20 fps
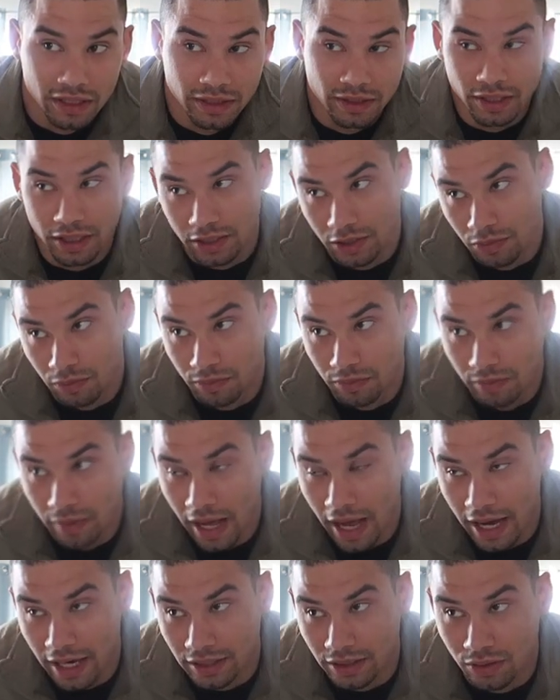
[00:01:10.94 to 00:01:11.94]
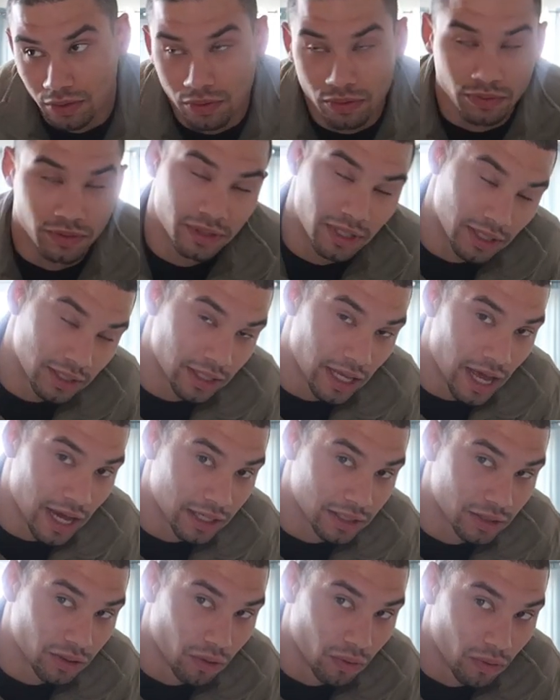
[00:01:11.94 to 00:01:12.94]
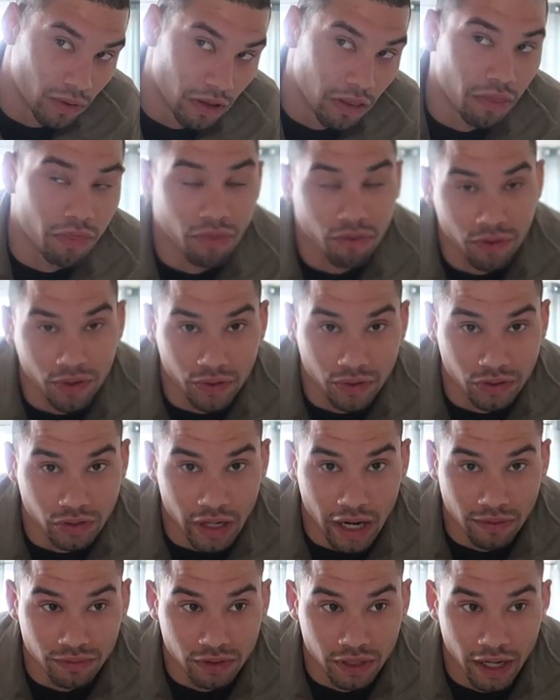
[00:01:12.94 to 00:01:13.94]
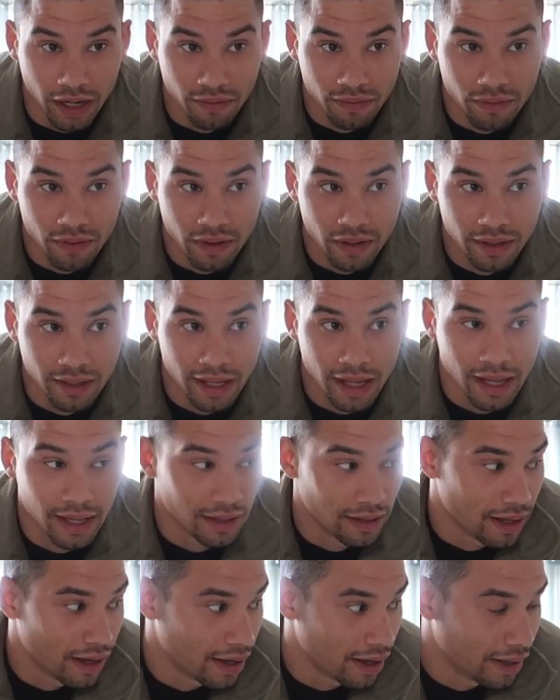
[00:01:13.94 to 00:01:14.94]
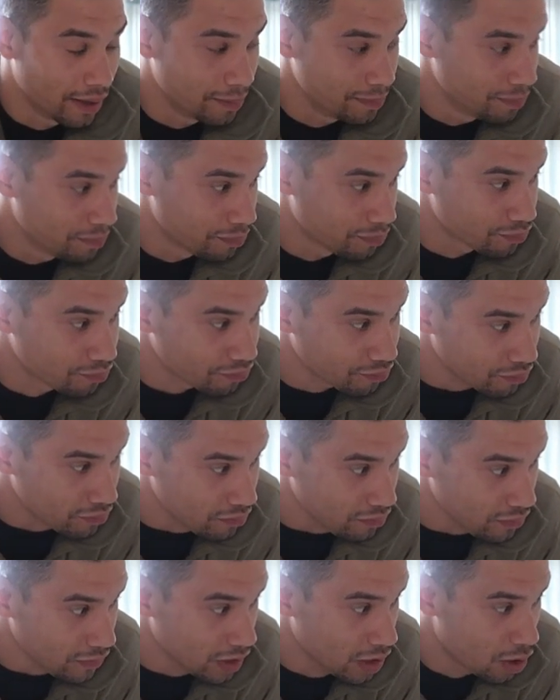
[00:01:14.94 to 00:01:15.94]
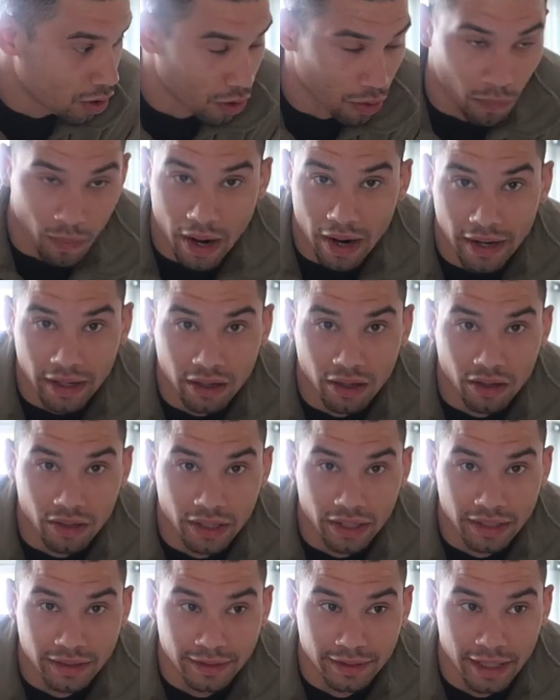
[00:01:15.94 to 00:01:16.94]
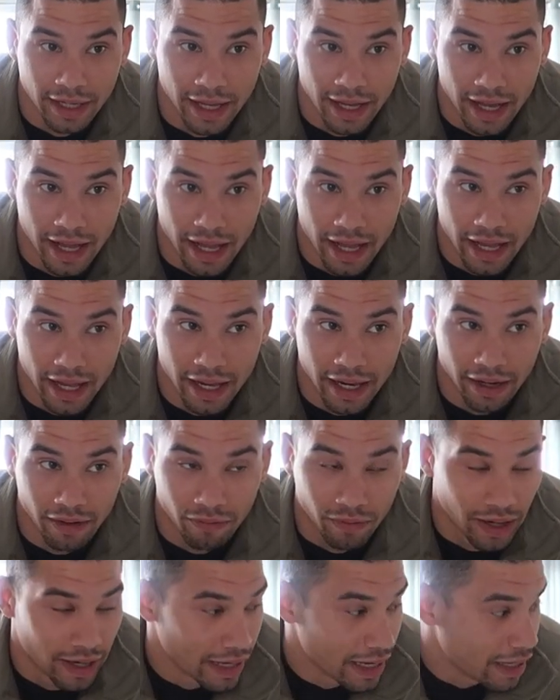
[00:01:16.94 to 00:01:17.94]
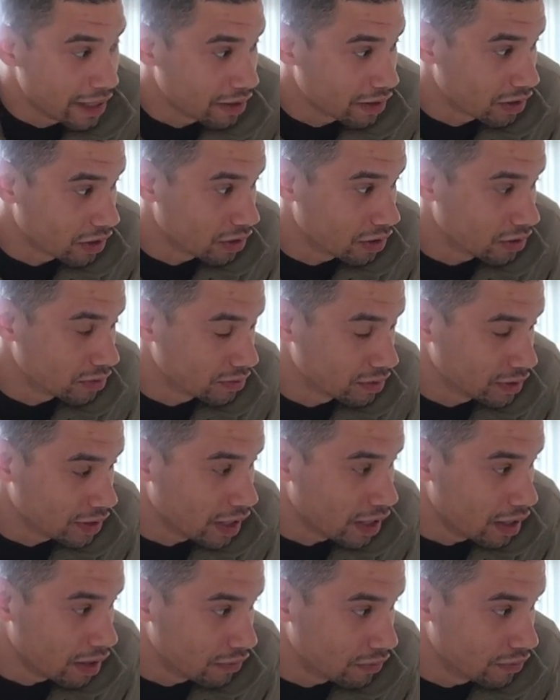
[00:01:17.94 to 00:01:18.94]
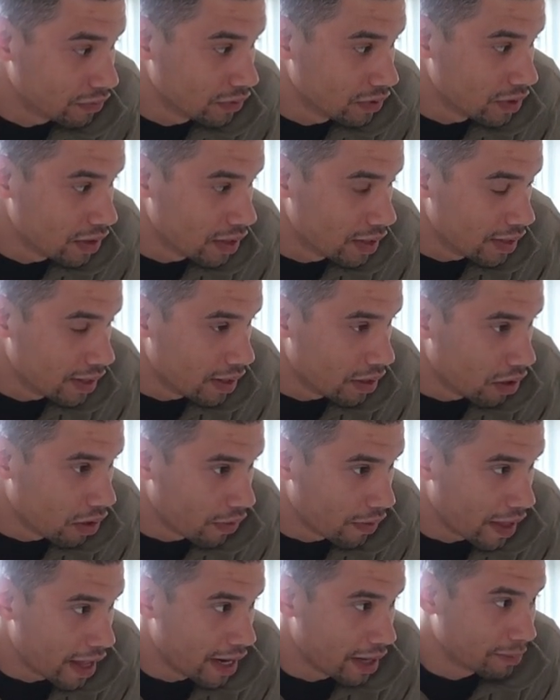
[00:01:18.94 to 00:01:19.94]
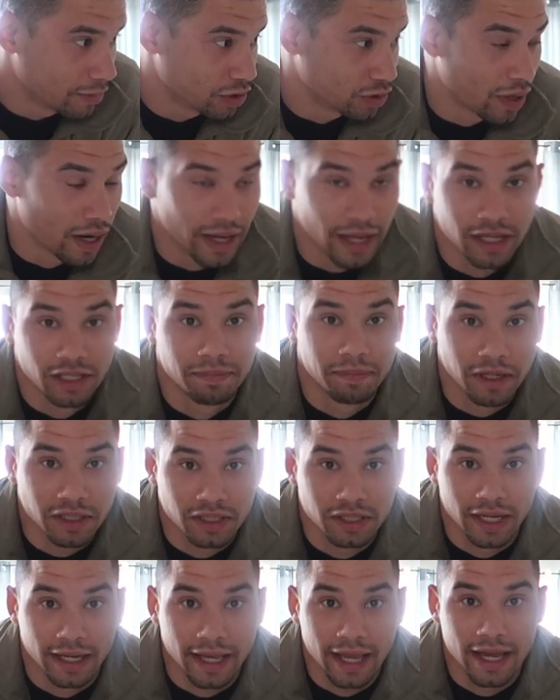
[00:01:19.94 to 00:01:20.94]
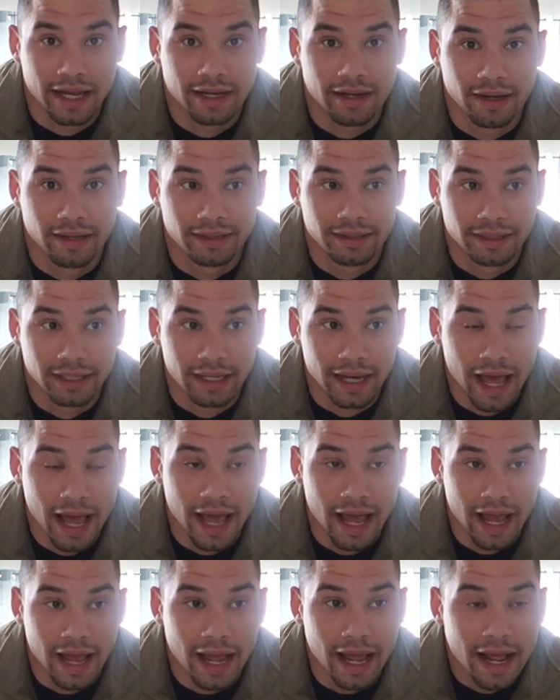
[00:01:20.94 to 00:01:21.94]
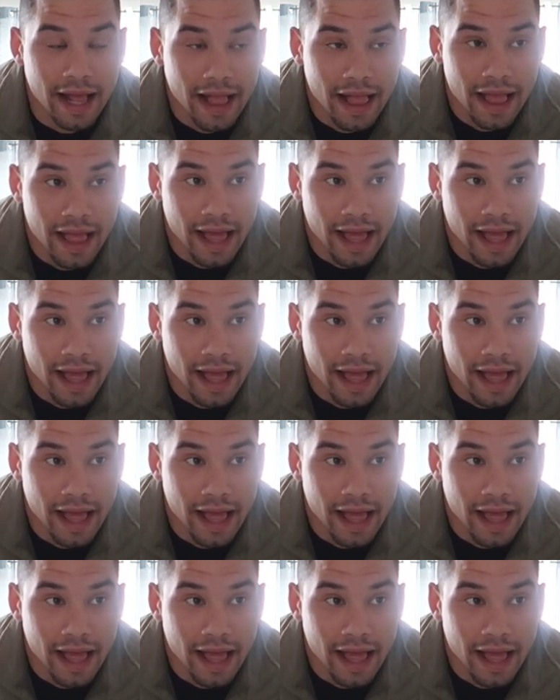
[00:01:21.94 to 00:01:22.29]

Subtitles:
6 axle, 6 axle, and 3 on the drive shaft. And then all the wiring harness and radiator stuff, all that. I'm gonna try and get as much as I can done today,